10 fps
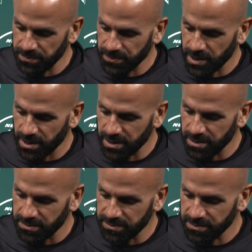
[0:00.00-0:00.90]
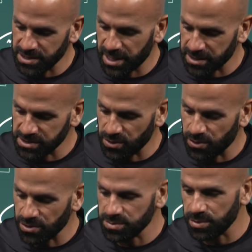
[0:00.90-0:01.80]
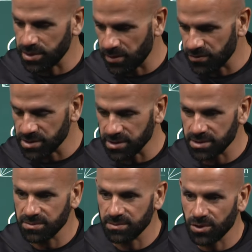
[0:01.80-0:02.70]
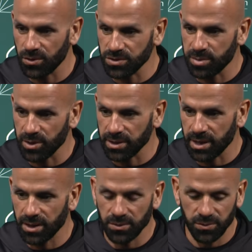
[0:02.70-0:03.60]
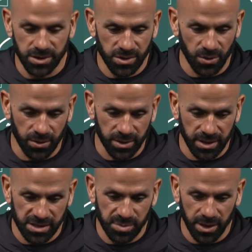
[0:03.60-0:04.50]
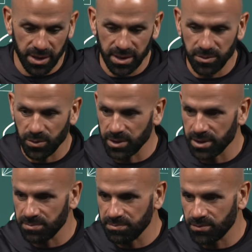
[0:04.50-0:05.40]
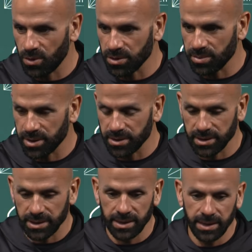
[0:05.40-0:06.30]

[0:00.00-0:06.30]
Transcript: Um, Zach scores, but obviously his toe's barely out. We score in the next play, but we get a holding penalty.